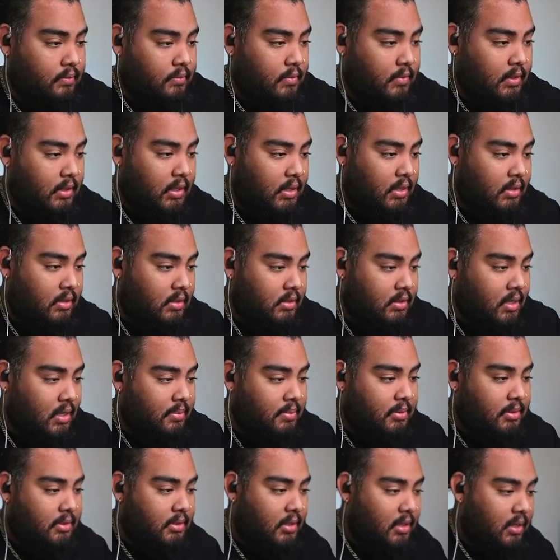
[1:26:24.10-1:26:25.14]
Can't stop
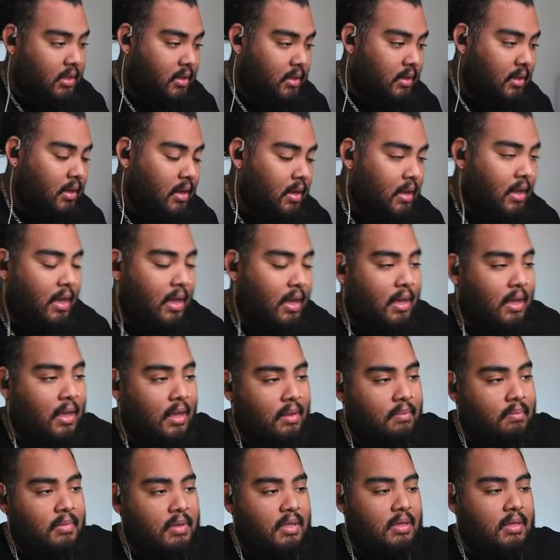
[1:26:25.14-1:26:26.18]
stare. I
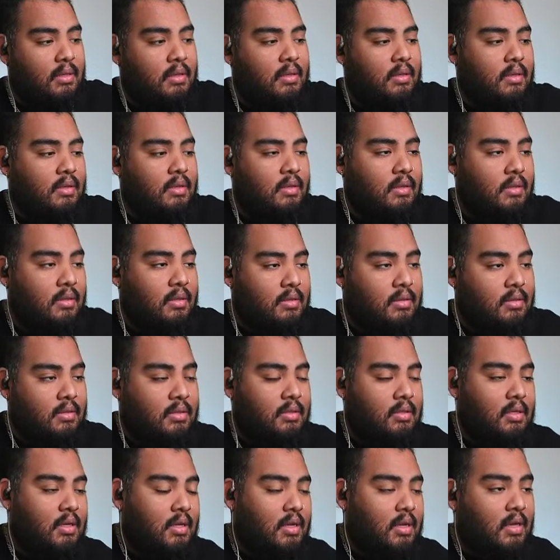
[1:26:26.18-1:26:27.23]
miss
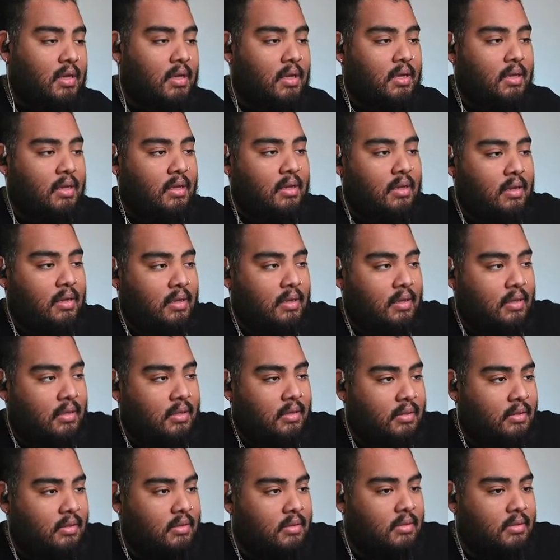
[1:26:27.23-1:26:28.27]

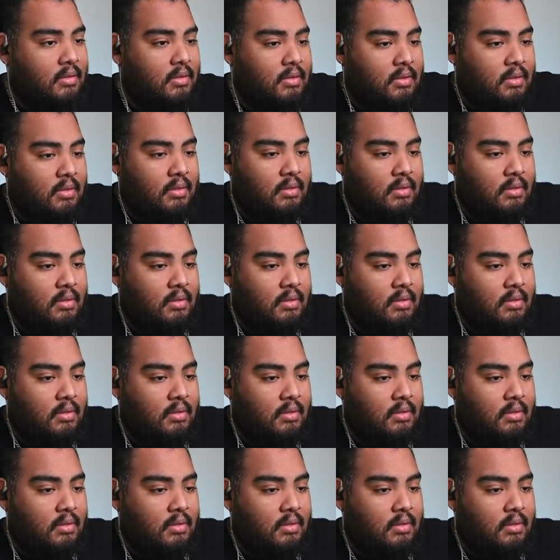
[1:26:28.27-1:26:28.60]
us.